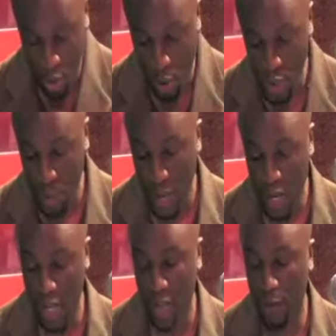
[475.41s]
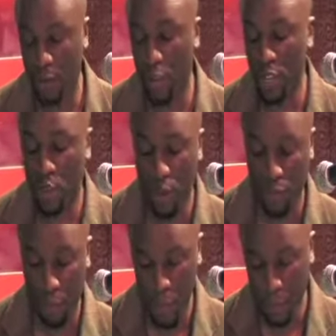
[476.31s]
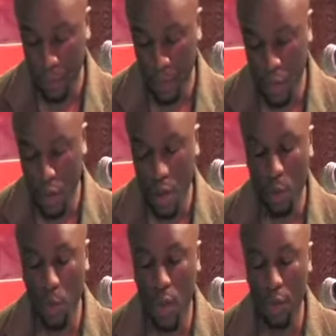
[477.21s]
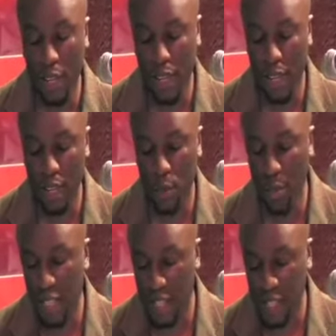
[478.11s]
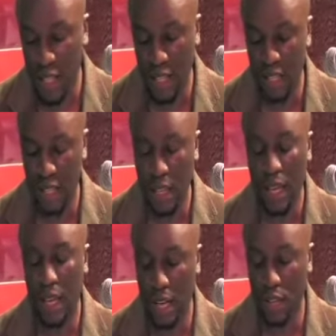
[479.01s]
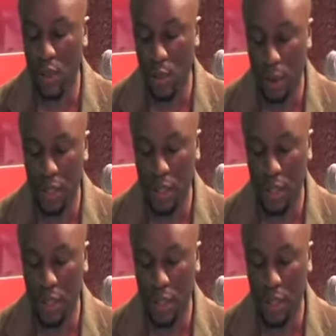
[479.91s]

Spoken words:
always waiting at the front door for me. One of her hands would be extended, and I knew what